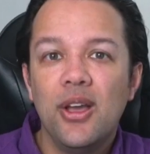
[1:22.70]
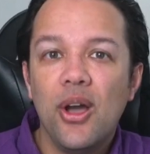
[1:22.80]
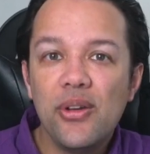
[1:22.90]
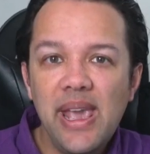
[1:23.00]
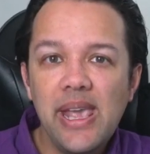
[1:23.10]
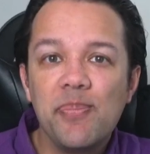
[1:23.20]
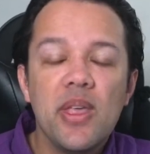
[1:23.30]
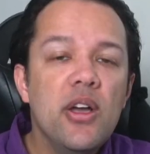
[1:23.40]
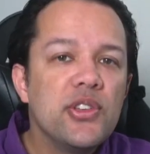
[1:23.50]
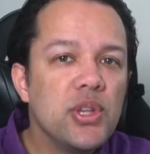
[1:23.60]
Okay,
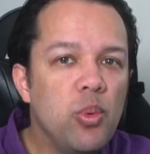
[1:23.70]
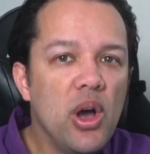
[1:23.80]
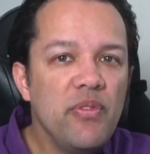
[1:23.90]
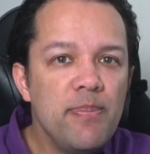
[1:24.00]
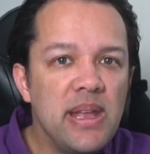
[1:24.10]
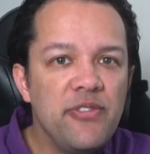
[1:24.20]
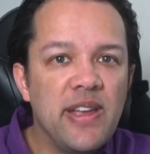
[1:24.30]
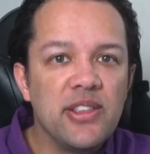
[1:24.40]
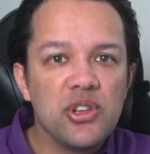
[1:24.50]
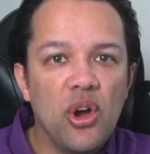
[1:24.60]
so what are the
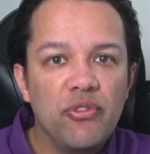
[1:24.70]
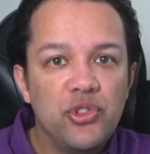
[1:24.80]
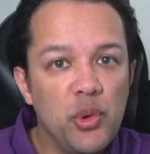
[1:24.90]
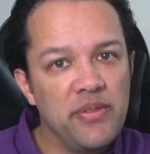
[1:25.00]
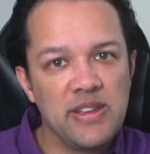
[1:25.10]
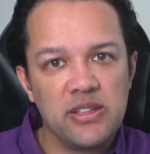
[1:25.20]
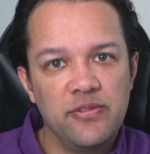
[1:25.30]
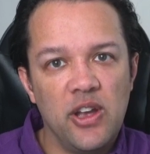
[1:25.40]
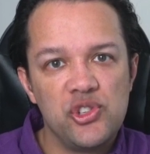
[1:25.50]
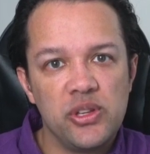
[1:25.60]
benefits of doing this
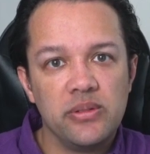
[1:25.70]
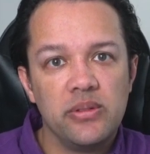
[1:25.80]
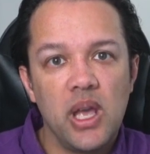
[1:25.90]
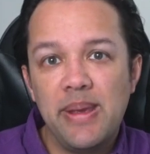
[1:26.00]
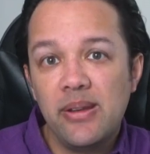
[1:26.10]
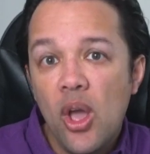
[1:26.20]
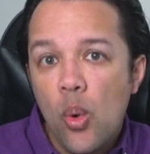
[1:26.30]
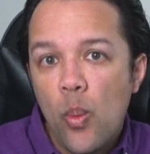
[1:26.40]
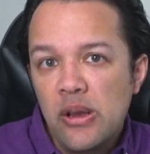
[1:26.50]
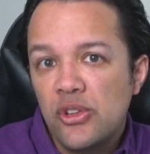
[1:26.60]
conversion? I mean,
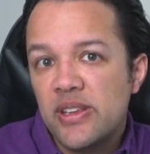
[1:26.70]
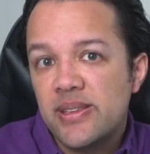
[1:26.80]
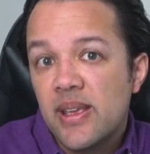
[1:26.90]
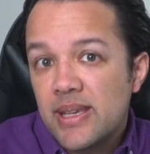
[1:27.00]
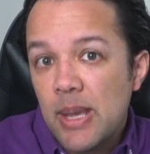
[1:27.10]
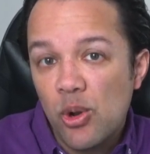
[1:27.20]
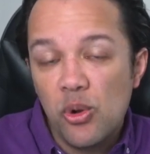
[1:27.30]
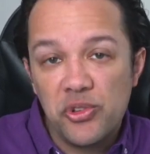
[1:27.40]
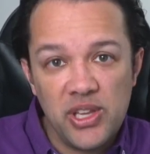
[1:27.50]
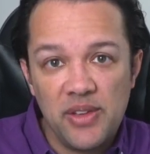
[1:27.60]
why not just keep it
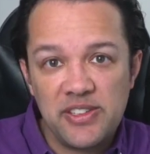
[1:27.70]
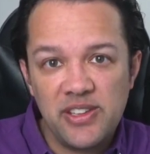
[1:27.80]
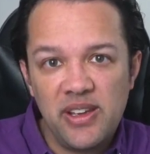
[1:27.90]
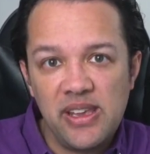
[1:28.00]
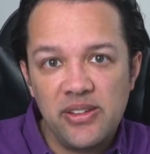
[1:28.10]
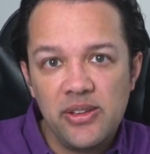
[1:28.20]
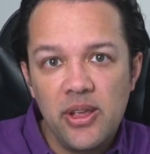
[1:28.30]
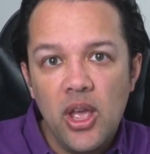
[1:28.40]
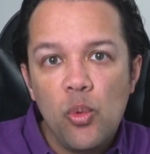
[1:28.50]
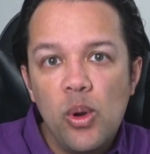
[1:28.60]
all server-side?
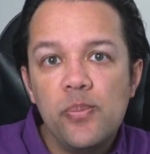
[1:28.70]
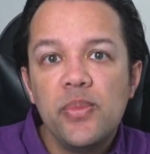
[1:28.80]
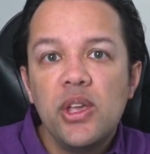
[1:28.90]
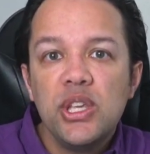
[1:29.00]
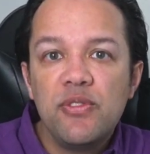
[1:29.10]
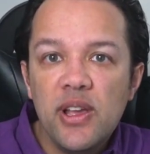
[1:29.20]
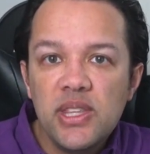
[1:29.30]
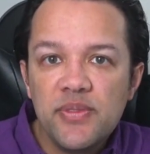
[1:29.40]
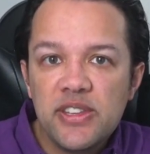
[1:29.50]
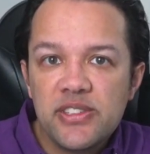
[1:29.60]
Well, you've learned
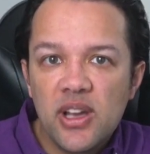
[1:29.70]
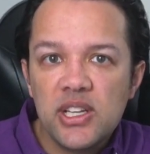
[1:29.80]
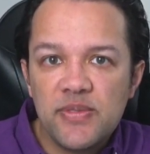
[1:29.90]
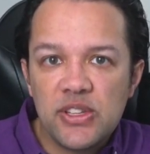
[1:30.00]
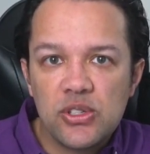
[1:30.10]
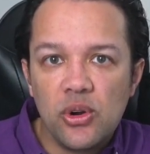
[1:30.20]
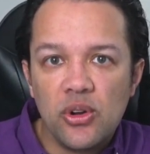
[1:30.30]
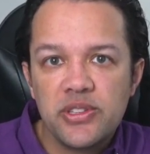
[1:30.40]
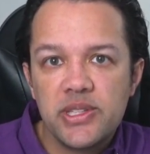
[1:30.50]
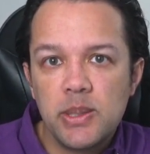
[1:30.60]
at the start of this
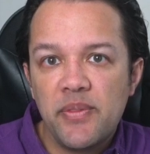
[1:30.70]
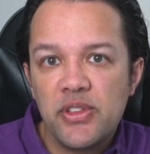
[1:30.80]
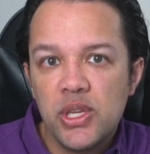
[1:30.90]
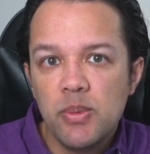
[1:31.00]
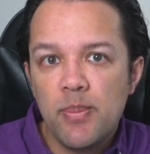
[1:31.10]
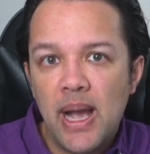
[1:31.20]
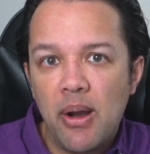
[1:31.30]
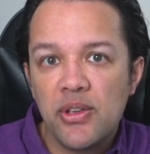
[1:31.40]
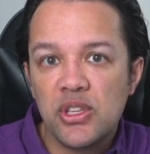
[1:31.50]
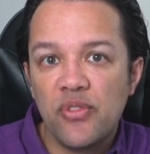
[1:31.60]
course some of the
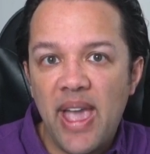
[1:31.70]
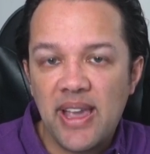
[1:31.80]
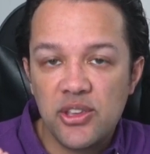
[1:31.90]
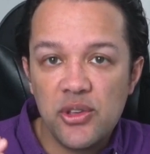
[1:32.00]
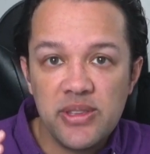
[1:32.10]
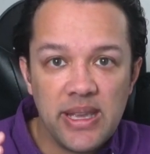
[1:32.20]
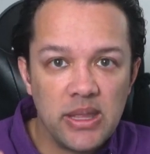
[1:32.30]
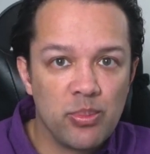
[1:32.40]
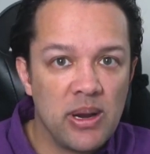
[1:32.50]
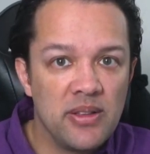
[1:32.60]
superpowers of executing in
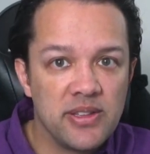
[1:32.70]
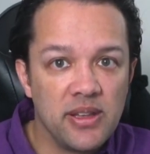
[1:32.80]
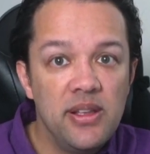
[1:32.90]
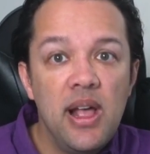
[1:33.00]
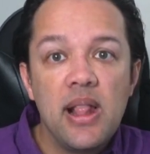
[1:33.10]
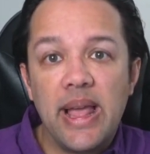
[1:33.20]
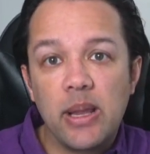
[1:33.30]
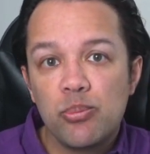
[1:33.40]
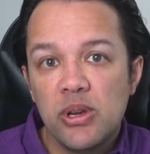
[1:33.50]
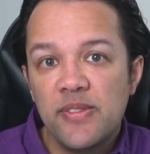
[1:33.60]
the browser,
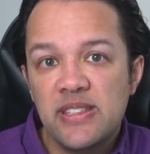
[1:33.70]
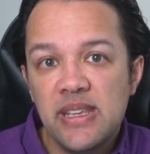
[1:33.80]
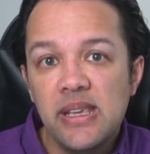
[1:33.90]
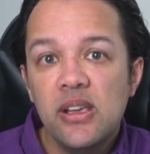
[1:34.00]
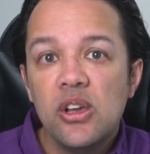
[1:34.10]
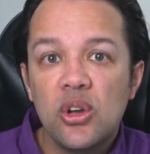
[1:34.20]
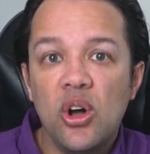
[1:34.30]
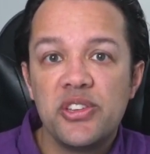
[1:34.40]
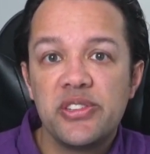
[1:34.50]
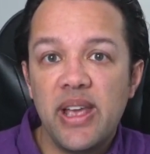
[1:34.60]
like privacy,
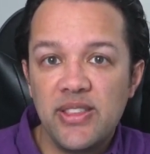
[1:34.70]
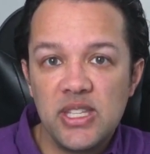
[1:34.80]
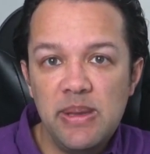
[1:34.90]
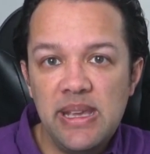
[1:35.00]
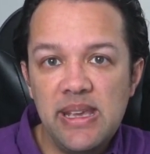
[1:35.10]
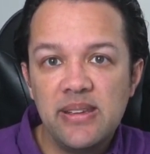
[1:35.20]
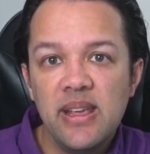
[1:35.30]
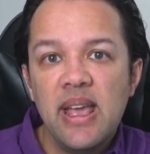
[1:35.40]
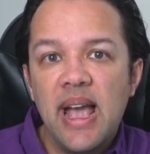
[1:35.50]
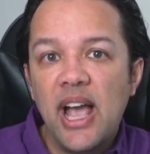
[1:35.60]
cost, and speed,
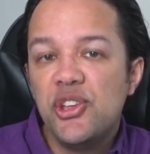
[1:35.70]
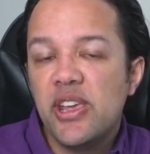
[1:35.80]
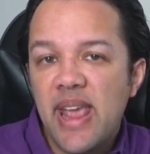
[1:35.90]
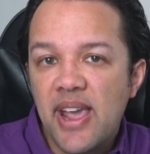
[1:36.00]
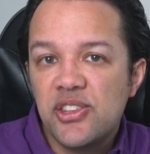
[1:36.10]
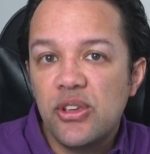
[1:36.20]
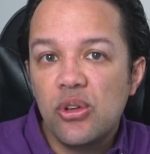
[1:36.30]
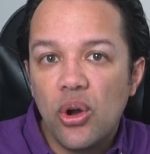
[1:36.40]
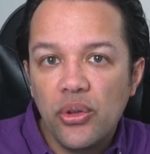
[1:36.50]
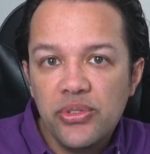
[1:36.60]
as you can execute
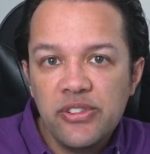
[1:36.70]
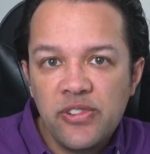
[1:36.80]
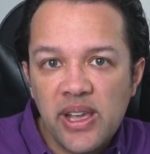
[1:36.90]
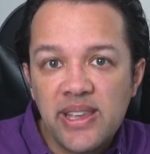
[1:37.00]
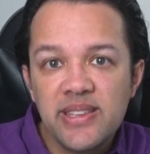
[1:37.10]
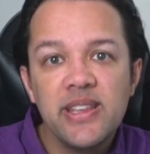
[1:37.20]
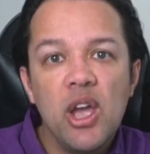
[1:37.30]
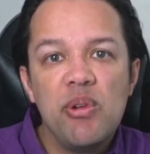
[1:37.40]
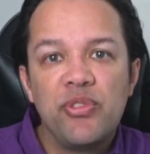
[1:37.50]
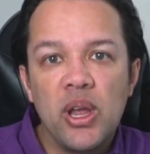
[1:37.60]
on device
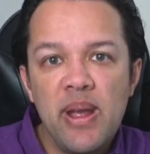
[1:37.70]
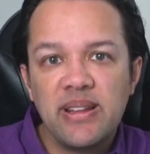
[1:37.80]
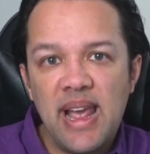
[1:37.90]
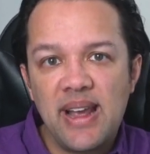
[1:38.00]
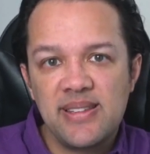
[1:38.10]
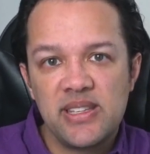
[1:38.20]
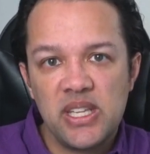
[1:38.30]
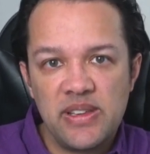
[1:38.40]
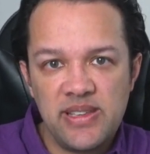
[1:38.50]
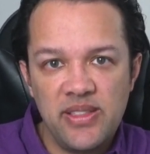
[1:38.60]
with direct access to
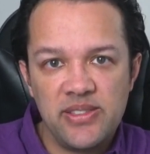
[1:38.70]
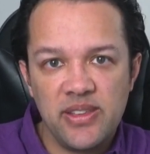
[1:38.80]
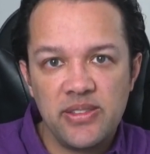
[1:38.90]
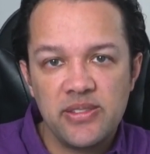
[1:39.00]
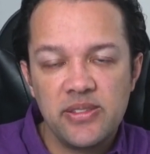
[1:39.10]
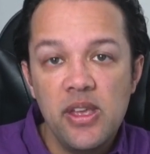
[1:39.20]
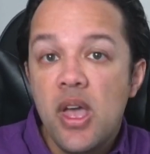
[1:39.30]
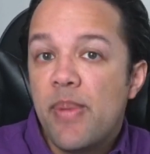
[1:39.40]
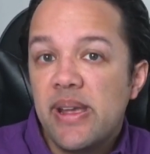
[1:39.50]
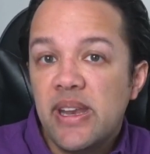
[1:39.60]
the sensors.
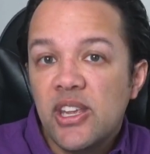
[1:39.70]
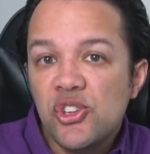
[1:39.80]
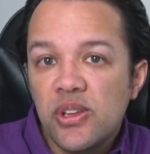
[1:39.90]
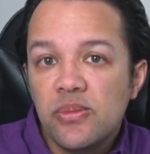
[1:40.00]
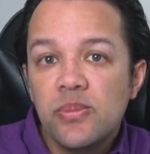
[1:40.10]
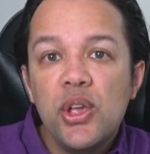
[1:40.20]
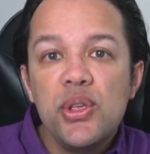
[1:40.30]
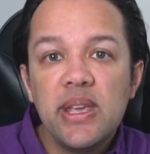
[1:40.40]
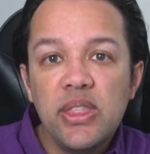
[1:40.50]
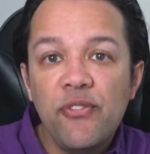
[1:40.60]
But in addition,
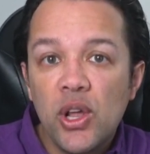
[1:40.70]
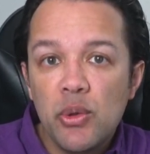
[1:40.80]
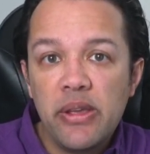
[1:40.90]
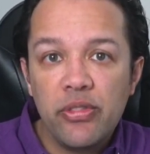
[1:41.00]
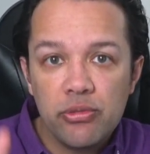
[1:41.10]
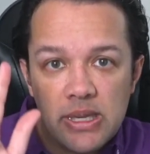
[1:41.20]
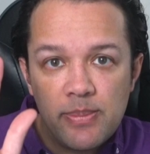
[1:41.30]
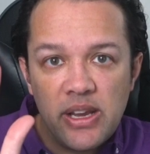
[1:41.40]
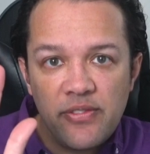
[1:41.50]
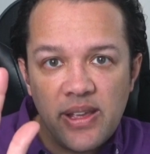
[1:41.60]
you get the following three
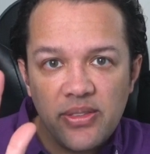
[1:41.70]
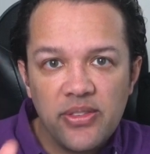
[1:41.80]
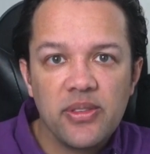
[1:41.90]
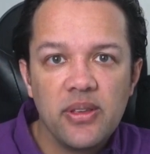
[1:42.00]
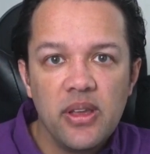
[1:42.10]
benefits.